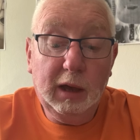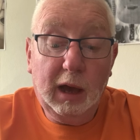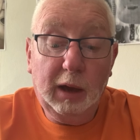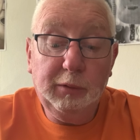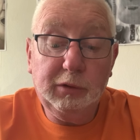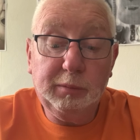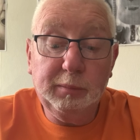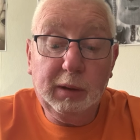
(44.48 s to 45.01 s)
I
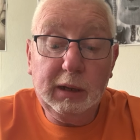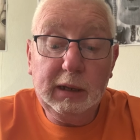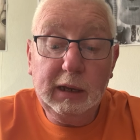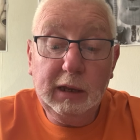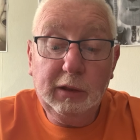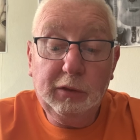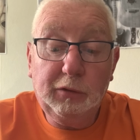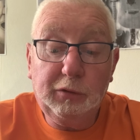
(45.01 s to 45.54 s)
was
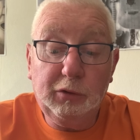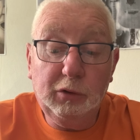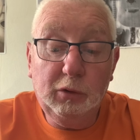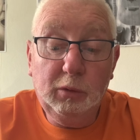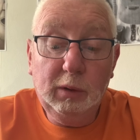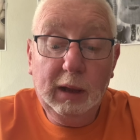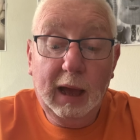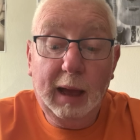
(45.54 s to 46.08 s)
muddling
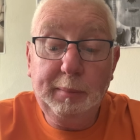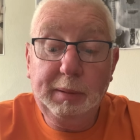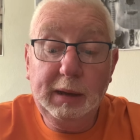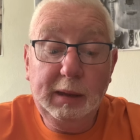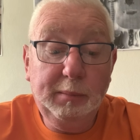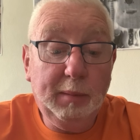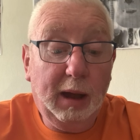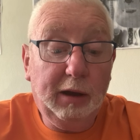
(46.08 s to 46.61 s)
through, happily
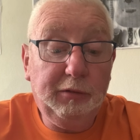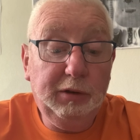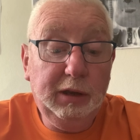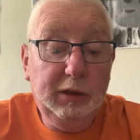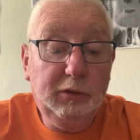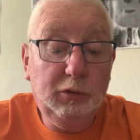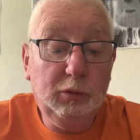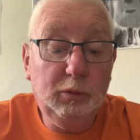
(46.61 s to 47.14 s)

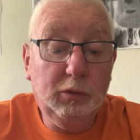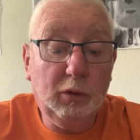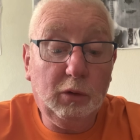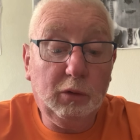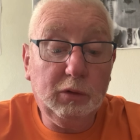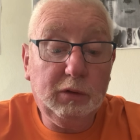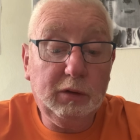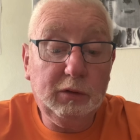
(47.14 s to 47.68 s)
married, two
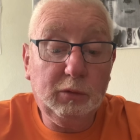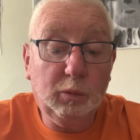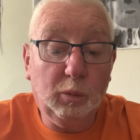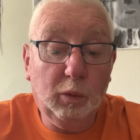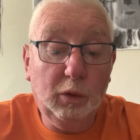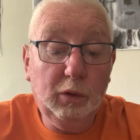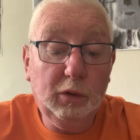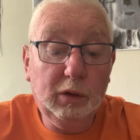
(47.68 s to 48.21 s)
daughters,
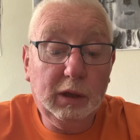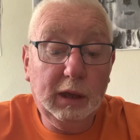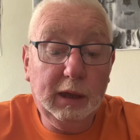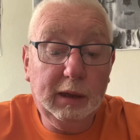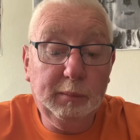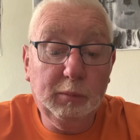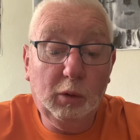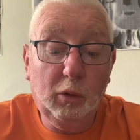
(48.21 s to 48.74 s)

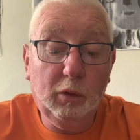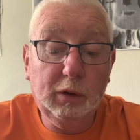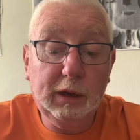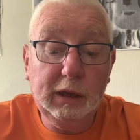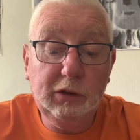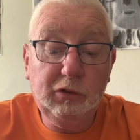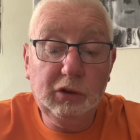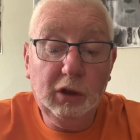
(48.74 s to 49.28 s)
working,
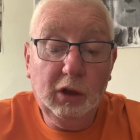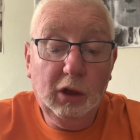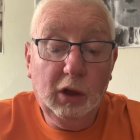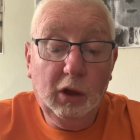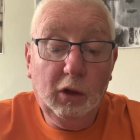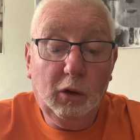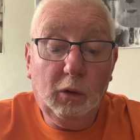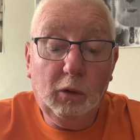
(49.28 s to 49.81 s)
mortgage,
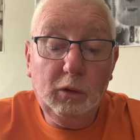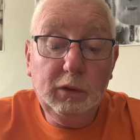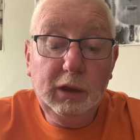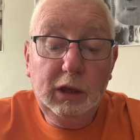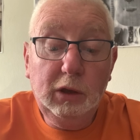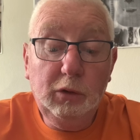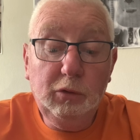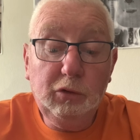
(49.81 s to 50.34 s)
all the
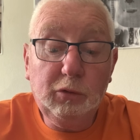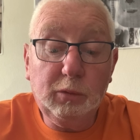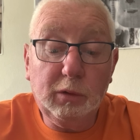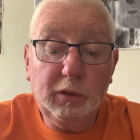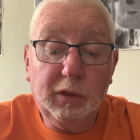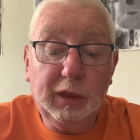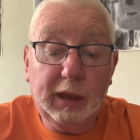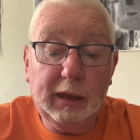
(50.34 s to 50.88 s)
usual
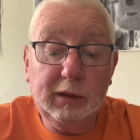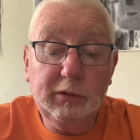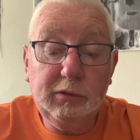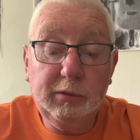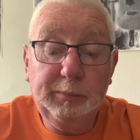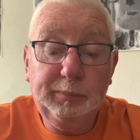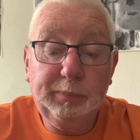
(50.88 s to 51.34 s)
things,